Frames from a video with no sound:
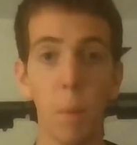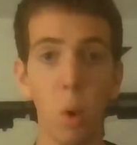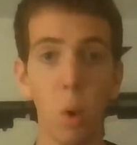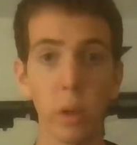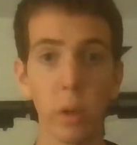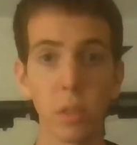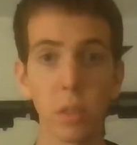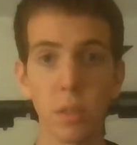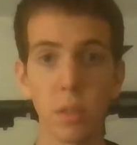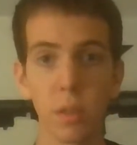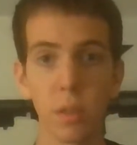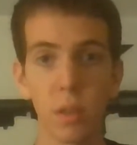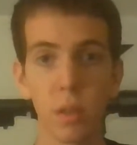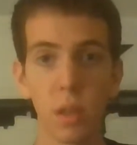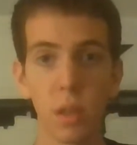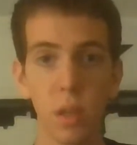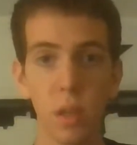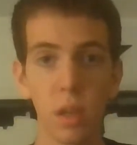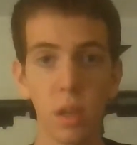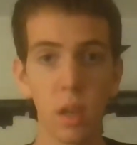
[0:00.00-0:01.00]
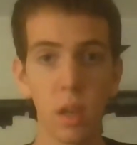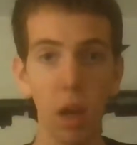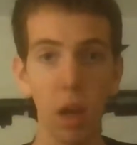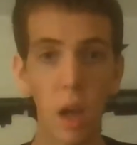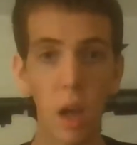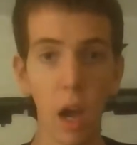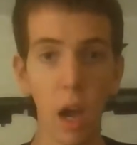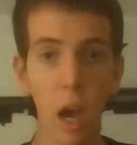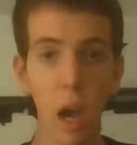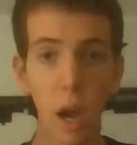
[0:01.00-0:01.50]
Boys,
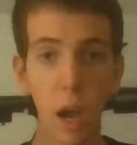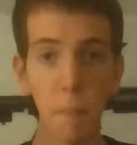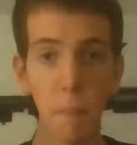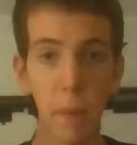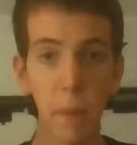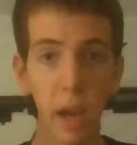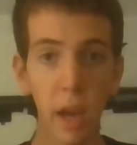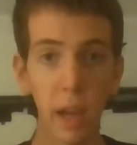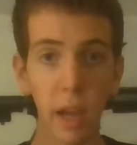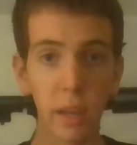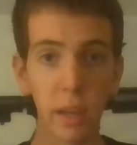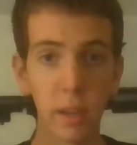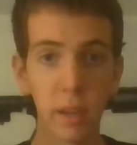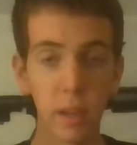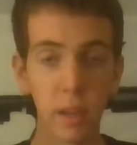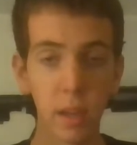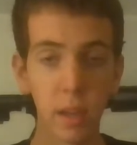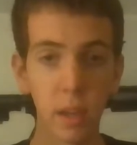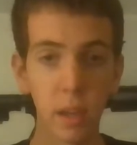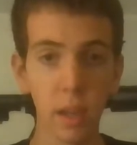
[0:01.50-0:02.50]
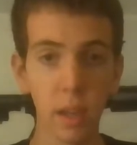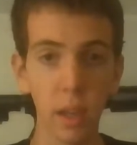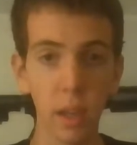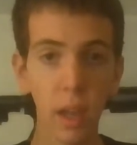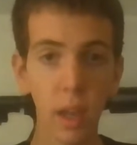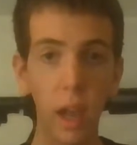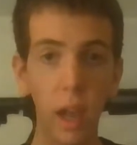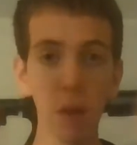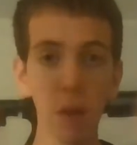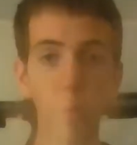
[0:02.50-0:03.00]
I'm back.
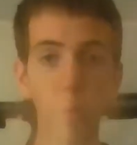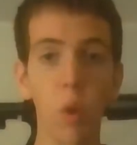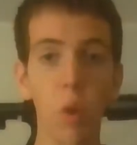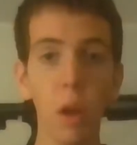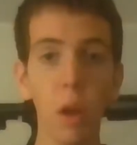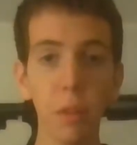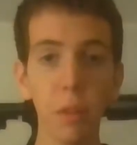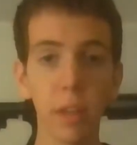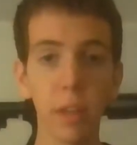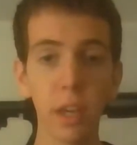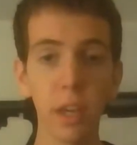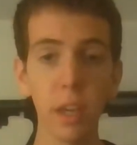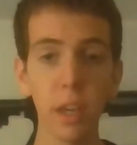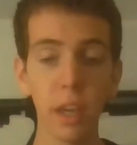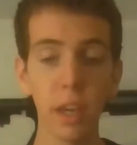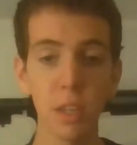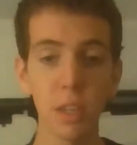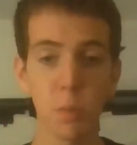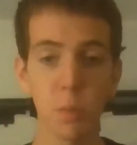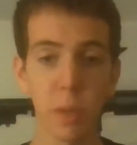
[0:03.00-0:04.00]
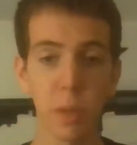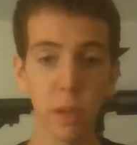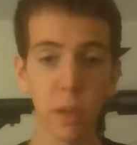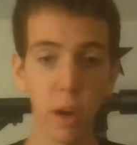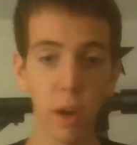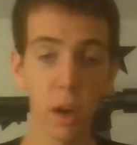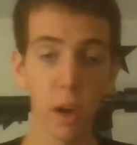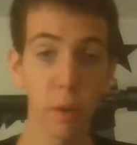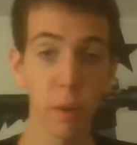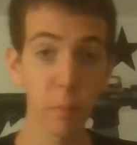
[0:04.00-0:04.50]
And while the king has been
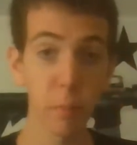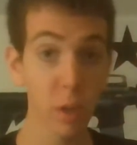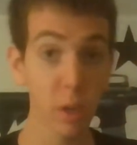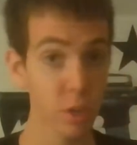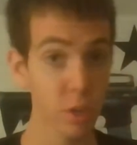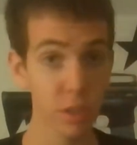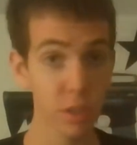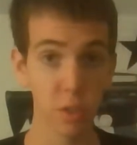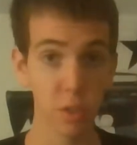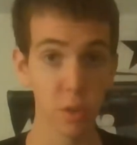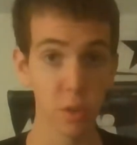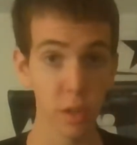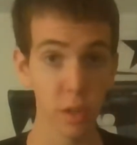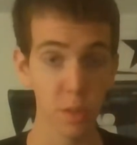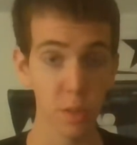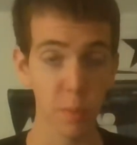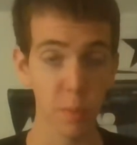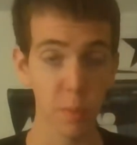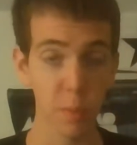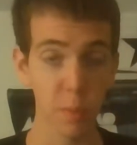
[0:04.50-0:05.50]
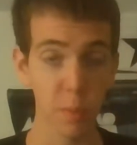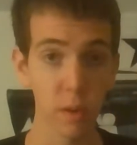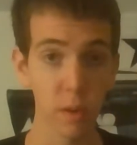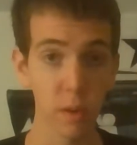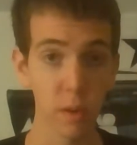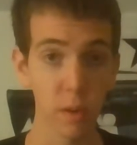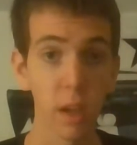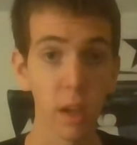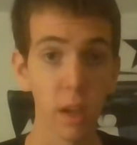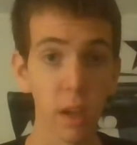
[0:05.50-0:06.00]
gone, much has
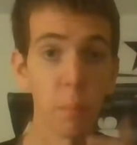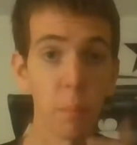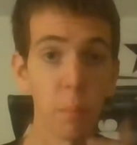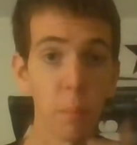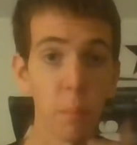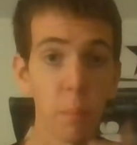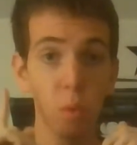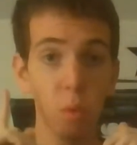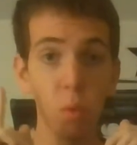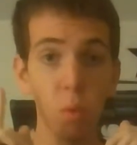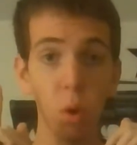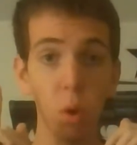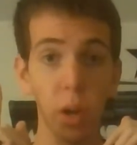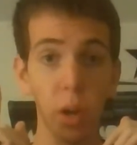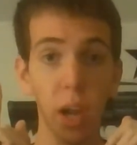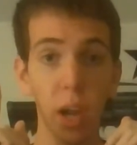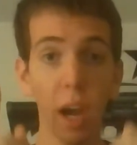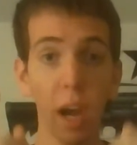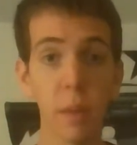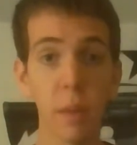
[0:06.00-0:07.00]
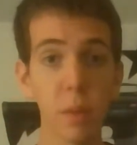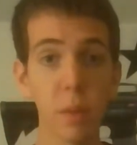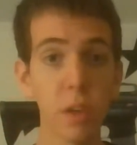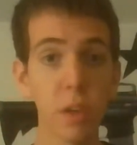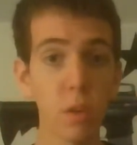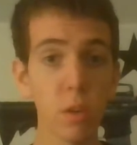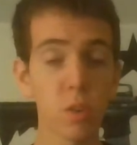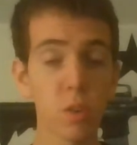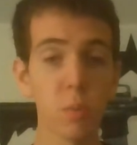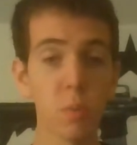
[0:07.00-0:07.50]
transpired. But don't worry, I am
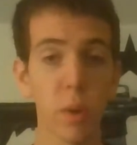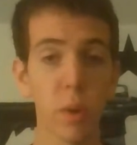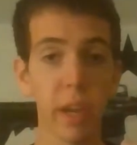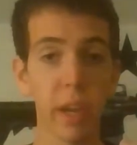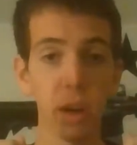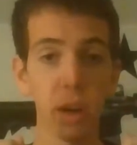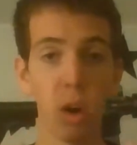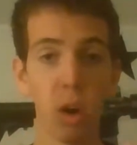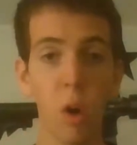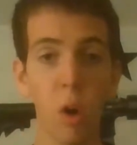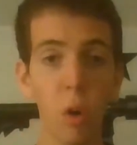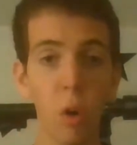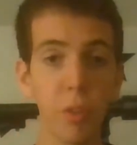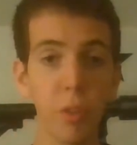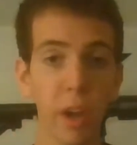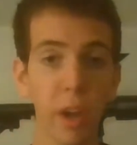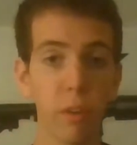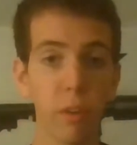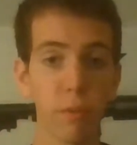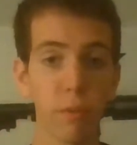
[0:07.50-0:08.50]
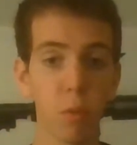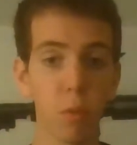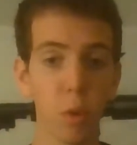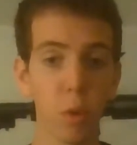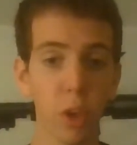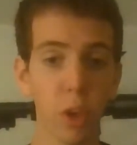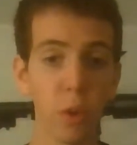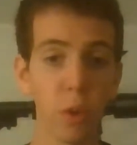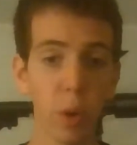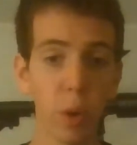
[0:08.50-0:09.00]
here to break it all down
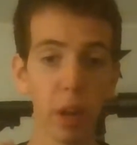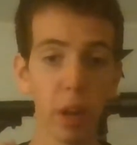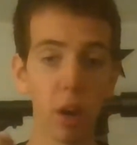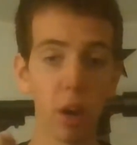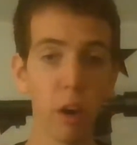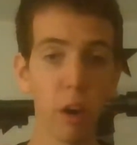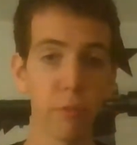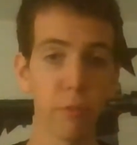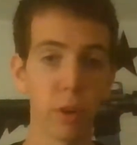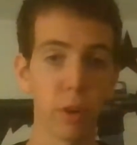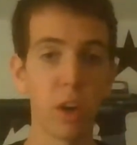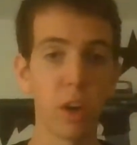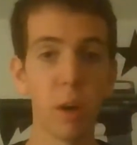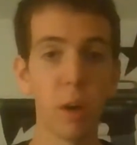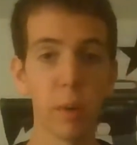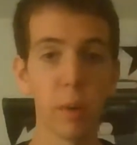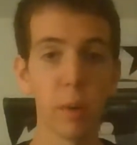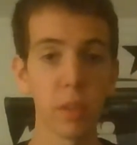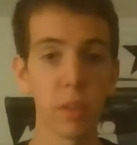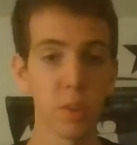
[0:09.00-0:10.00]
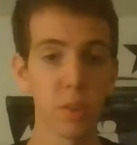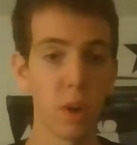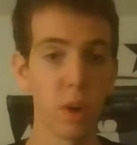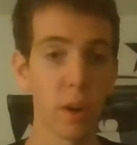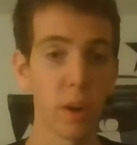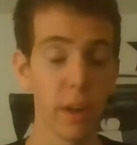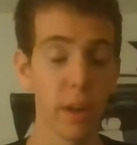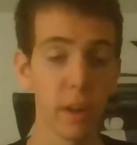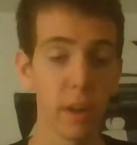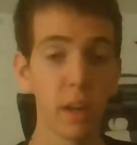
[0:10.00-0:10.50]
for you and offer comment
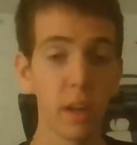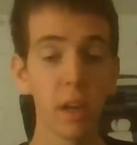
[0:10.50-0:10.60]
on it.